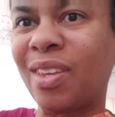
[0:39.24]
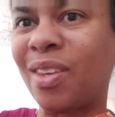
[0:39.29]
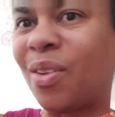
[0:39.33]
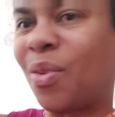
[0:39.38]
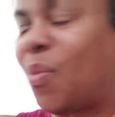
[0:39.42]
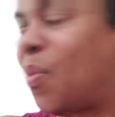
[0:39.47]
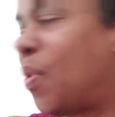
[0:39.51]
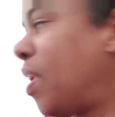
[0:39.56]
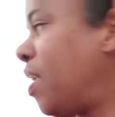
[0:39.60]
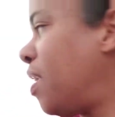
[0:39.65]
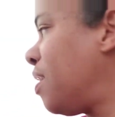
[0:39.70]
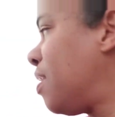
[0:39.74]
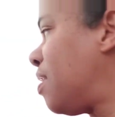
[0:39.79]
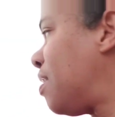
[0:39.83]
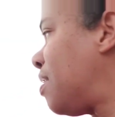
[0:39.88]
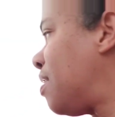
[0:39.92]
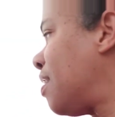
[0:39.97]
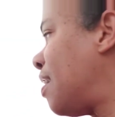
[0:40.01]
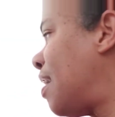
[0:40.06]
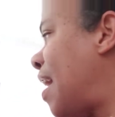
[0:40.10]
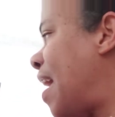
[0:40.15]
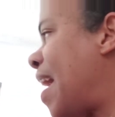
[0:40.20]
with
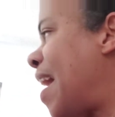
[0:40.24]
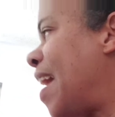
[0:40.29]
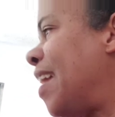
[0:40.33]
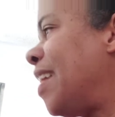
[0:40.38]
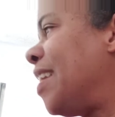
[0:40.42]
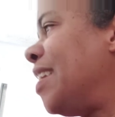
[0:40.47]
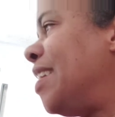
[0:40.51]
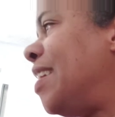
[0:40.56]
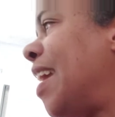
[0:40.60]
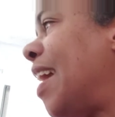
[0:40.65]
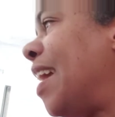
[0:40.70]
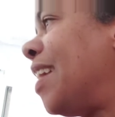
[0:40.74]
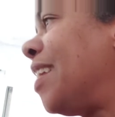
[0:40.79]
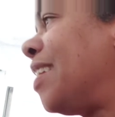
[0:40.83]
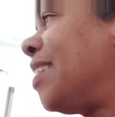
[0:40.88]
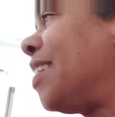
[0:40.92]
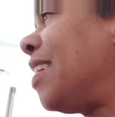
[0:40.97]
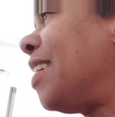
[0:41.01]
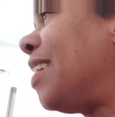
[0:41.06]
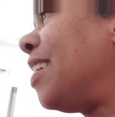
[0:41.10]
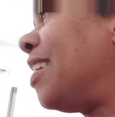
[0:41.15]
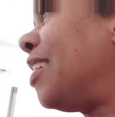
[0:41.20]
a handy
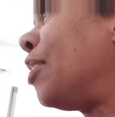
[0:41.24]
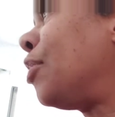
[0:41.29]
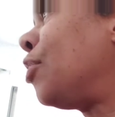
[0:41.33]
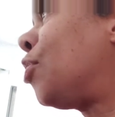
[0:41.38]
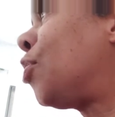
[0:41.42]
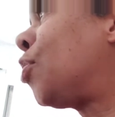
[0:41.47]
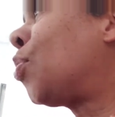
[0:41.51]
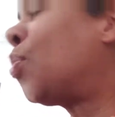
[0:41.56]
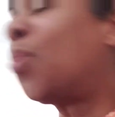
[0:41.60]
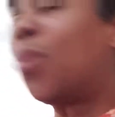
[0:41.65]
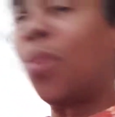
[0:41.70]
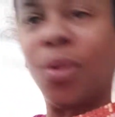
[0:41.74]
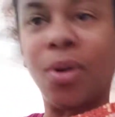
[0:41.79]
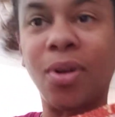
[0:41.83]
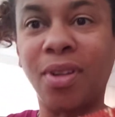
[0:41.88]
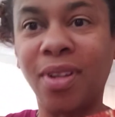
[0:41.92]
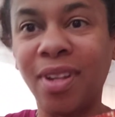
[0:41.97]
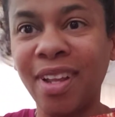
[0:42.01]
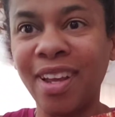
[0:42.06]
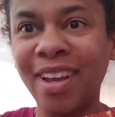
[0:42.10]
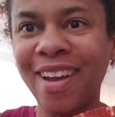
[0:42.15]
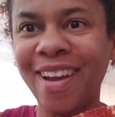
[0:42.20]
dandy
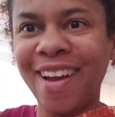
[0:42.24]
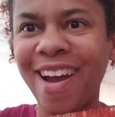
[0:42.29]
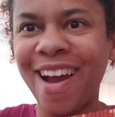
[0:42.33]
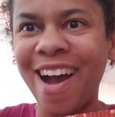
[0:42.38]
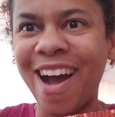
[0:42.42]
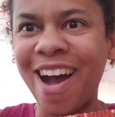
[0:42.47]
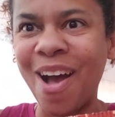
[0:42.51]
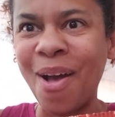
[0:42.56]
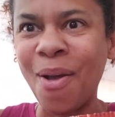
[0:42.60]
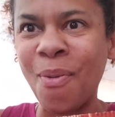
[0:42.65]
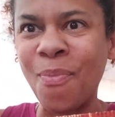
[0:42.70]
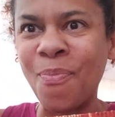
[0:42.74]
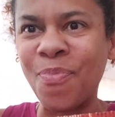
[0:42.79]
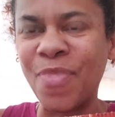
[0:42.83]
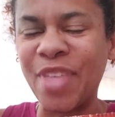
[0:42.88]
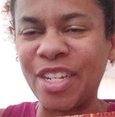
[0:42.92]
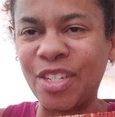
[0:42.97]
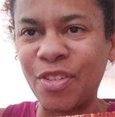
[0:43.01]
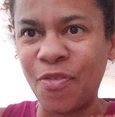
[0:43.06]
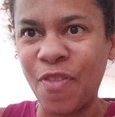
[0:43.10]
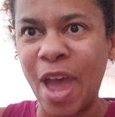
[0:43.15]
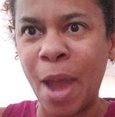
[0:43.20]
tool
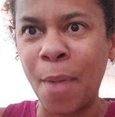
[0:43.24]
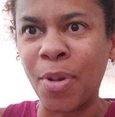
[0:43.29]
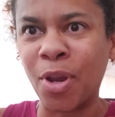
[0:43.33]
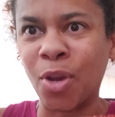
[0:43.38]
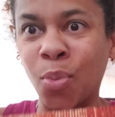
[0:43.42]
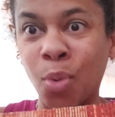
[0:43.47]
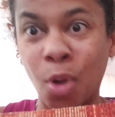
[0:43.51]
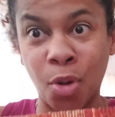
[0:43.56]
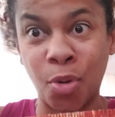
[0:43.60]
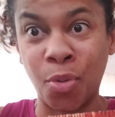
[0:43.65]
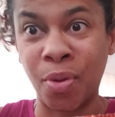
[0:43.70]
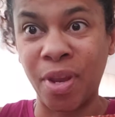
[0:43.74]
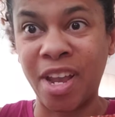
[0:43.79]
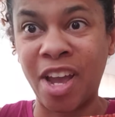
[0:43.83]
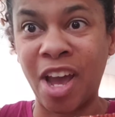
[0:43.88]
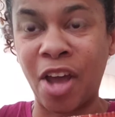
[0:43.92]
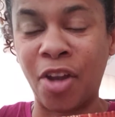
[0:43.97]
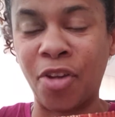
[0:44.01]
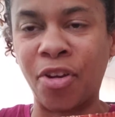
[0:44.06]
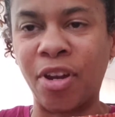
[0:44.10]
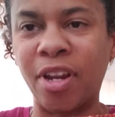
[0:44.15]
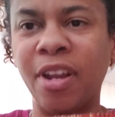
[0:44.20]
that's a fabric rotary
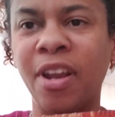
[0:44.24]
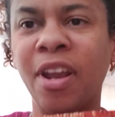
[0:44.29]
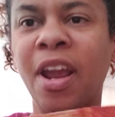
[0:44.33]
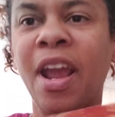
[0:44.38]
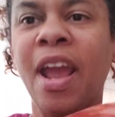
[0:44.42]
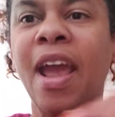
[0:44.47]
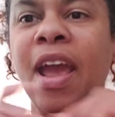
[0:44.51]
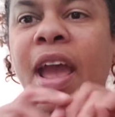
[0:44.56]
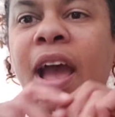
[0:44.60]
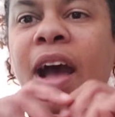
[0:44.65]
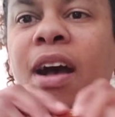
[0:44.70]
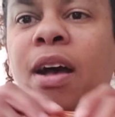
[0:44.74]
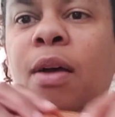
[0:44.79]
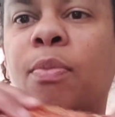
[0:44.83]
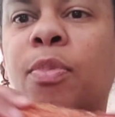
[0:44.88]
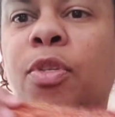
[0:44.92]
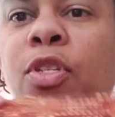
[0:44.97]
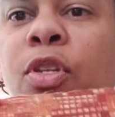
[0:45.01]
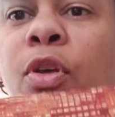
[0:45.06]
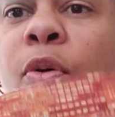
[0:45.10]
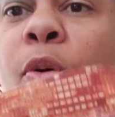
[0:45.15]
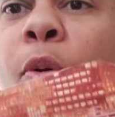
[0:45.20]
cutter.
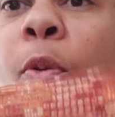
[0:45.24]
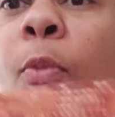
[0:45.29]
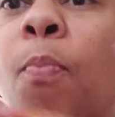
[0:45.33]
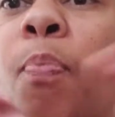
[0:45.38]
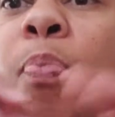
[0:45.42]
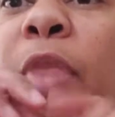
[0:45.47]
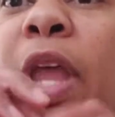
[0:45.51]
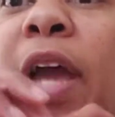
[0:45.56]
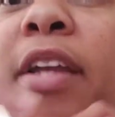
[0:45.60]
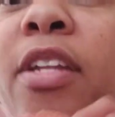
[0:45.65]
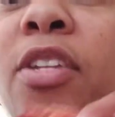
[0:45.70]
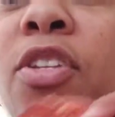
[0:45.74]
So it